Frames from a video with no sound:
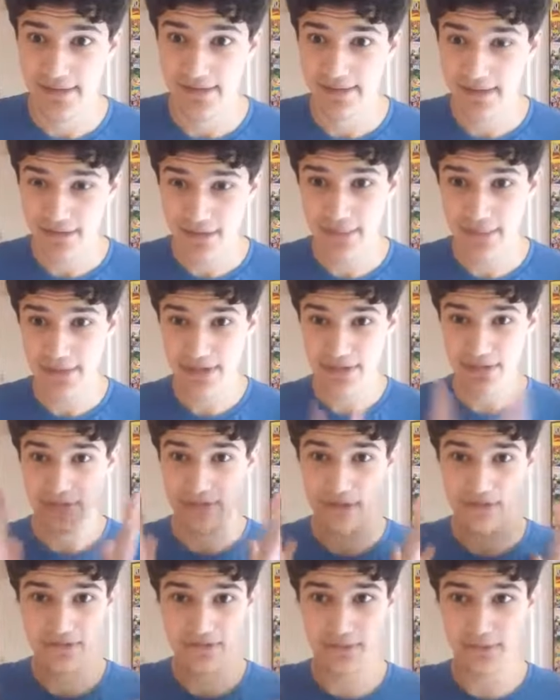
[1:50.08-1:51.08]
That's a bit
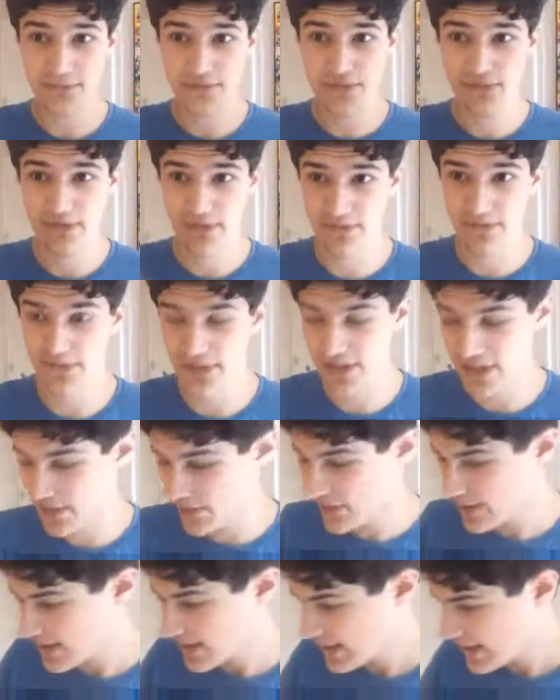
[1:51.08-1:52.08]
of film trivia for
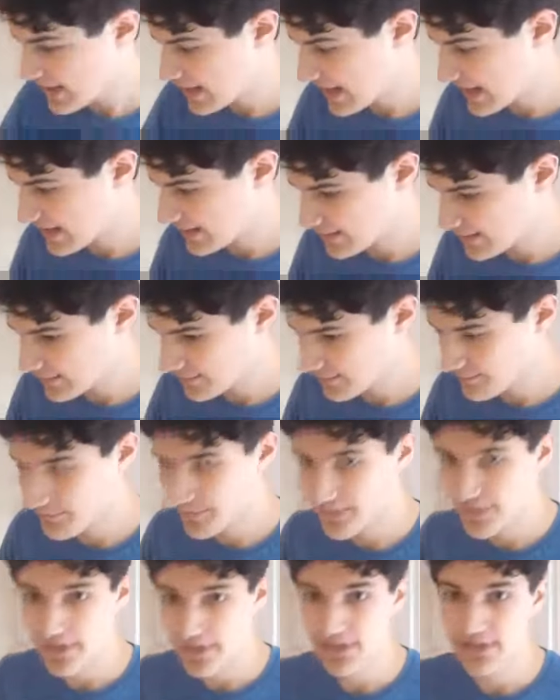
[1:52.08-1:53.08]
you.
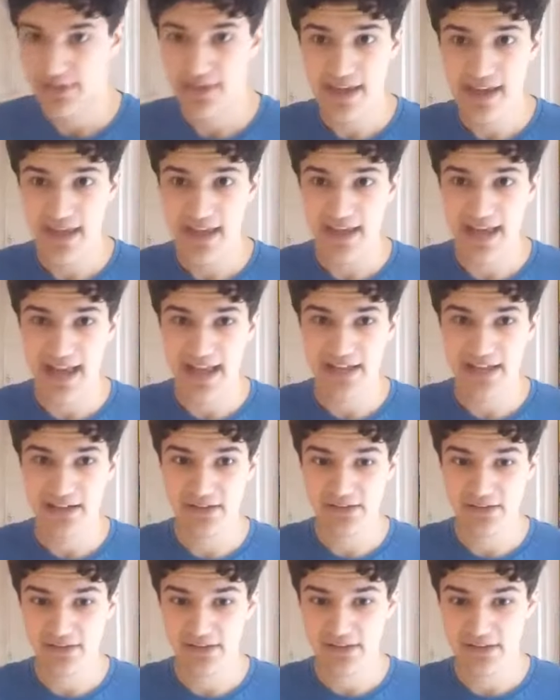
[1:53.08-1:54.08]

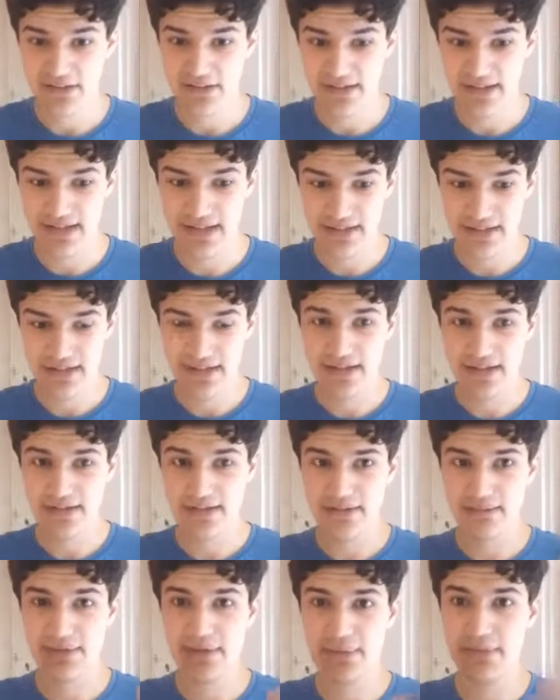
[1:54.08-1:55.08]

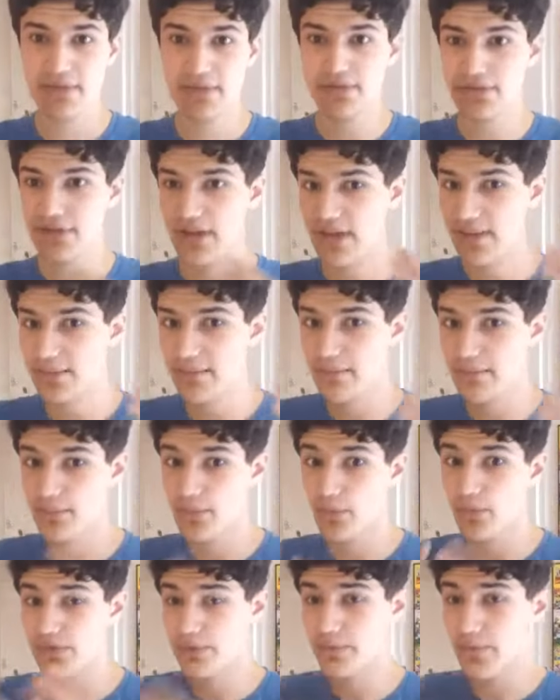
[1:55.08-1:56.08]
He pretty much
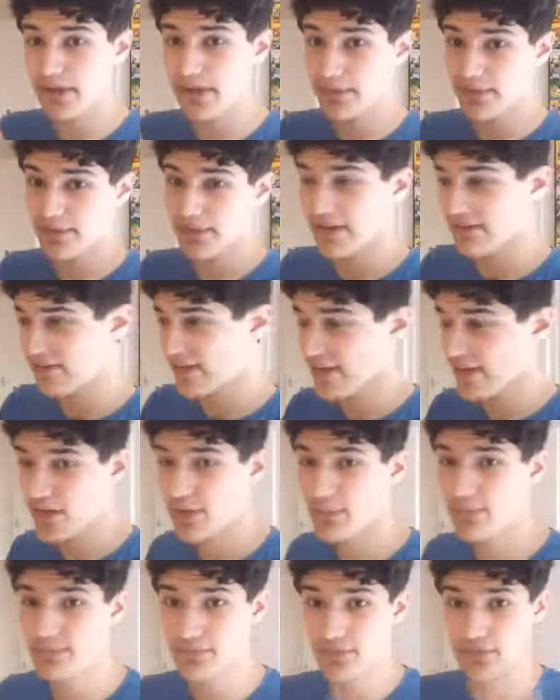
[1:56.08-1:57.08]
wants Marty McFly's
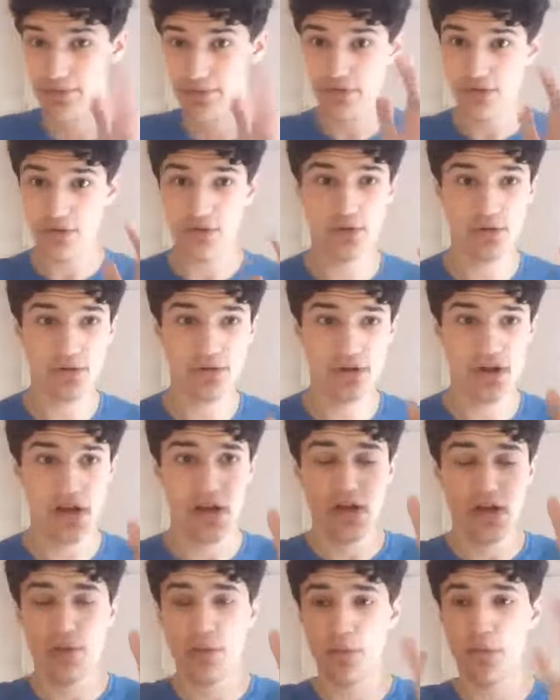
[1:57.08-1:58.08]
help to record
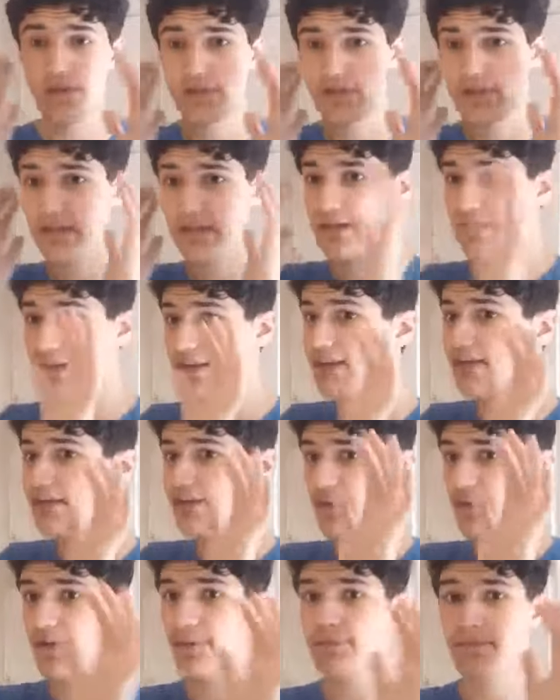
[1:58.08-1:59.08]
what
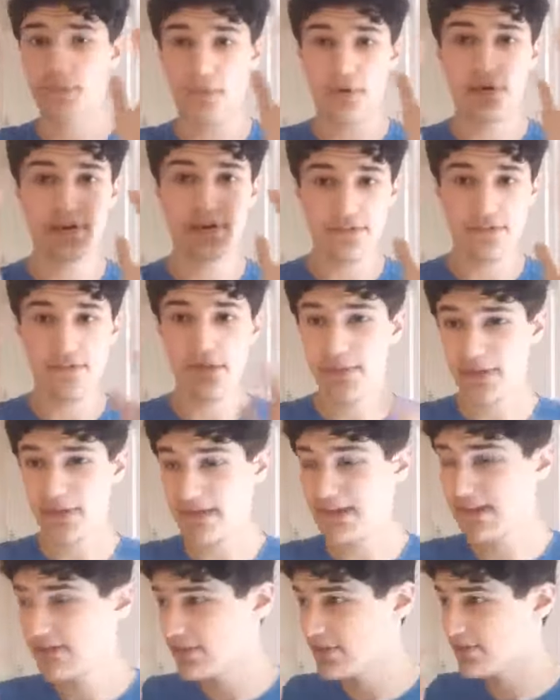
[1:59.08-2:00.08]
he's doing
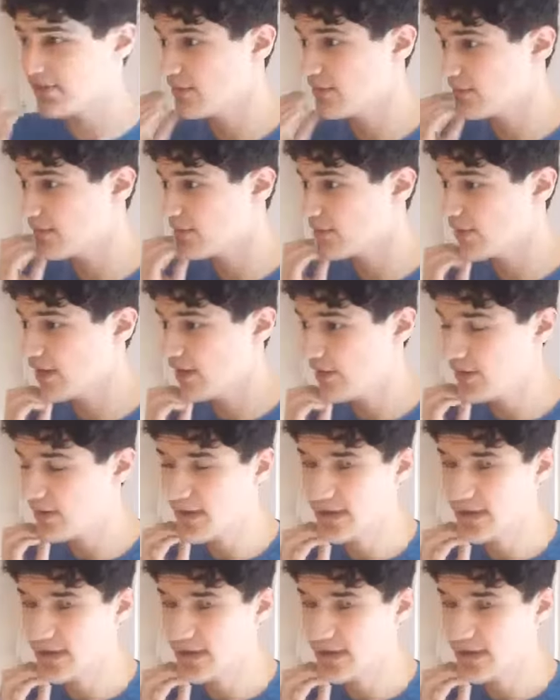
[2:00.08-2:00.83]
and if he's doing it well.